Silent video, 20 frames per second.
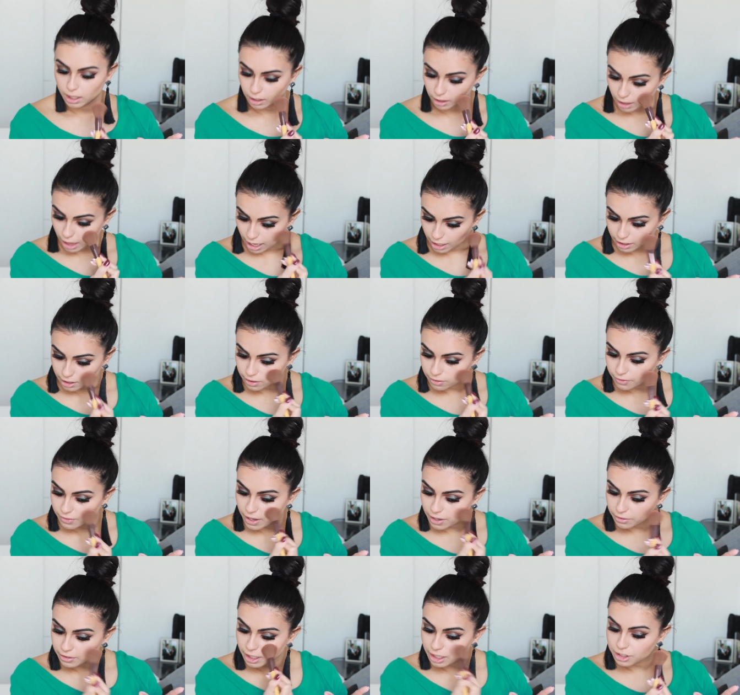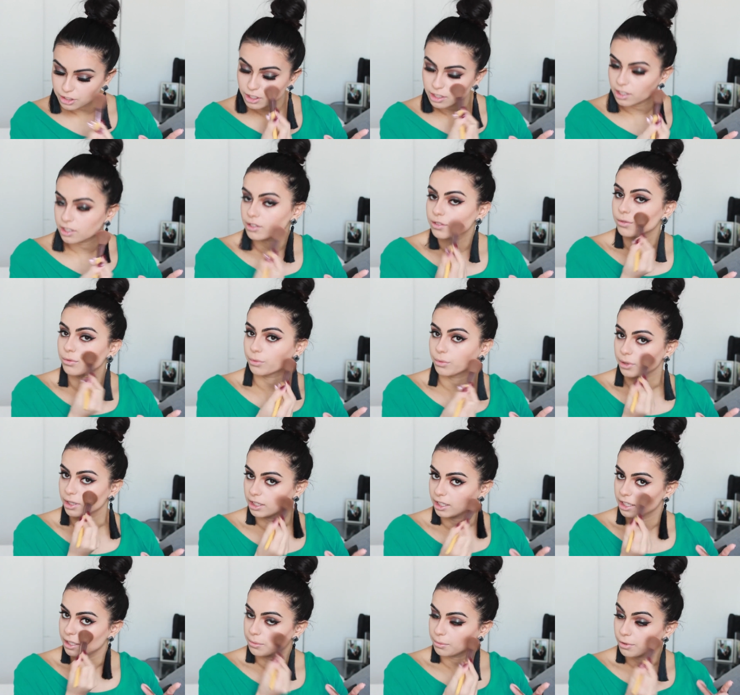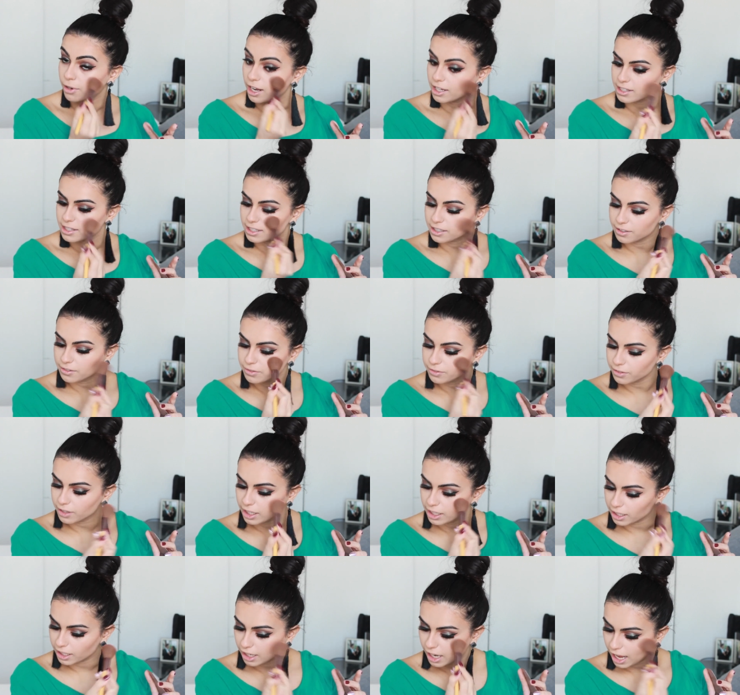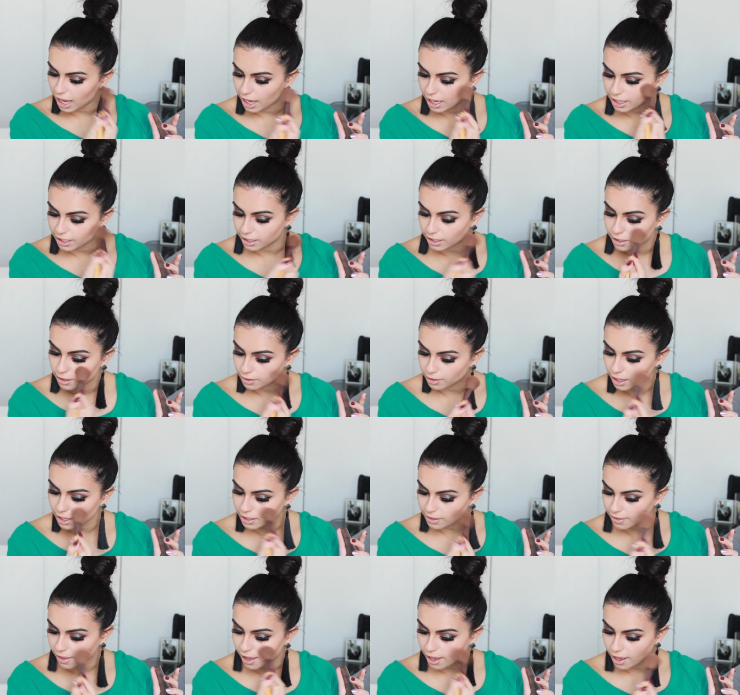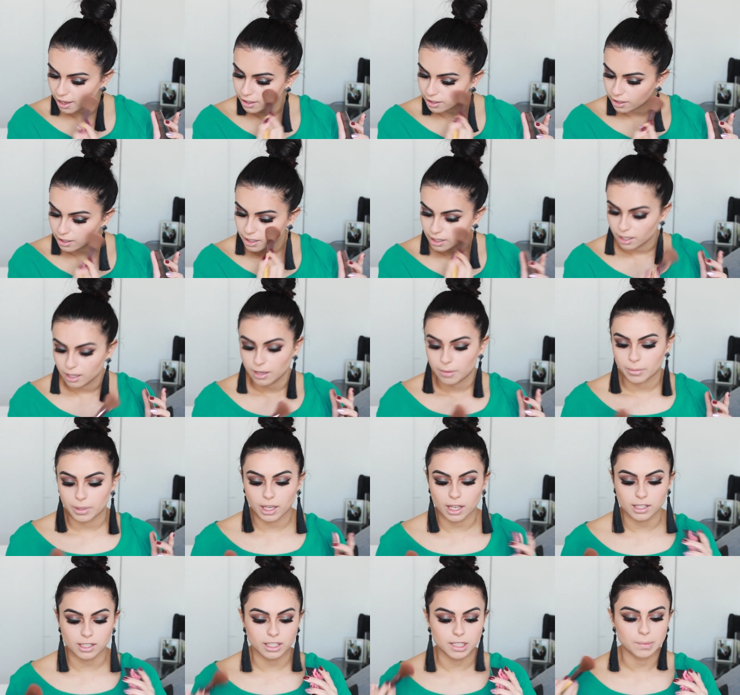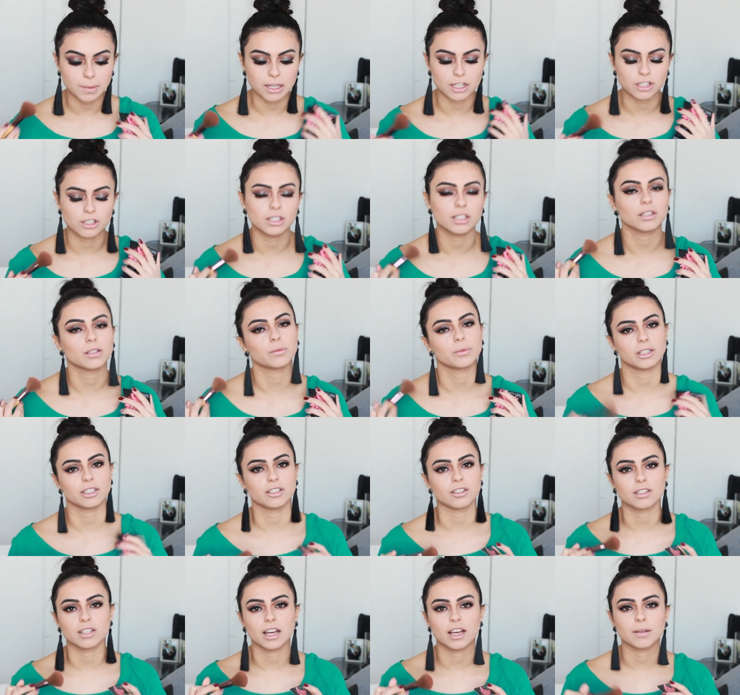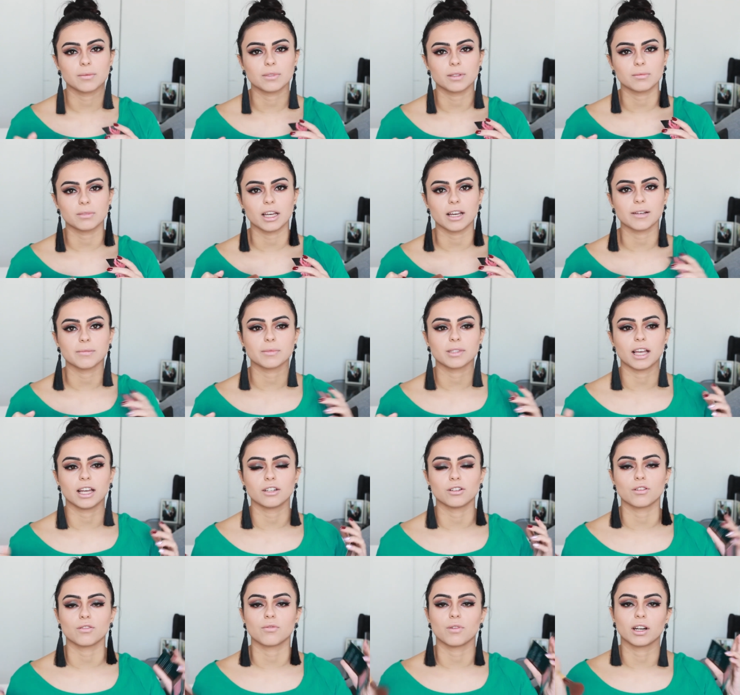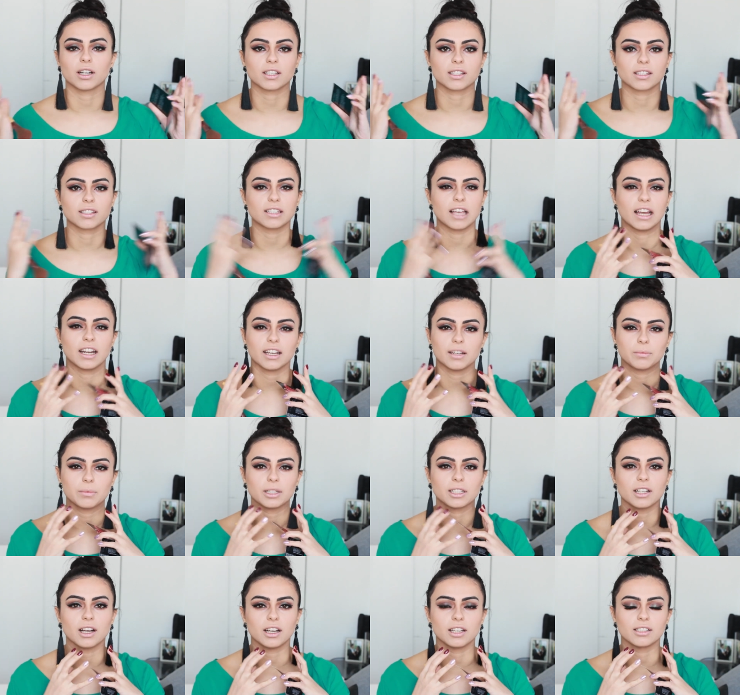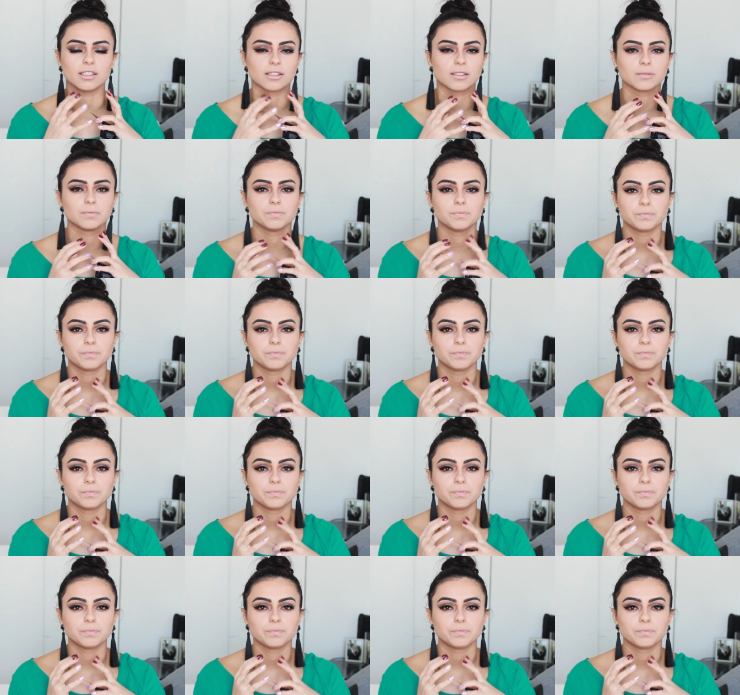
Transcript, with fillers: blackout foundation is really impressive, and I like that because especially in the winter time, sometimes I don't want to set it because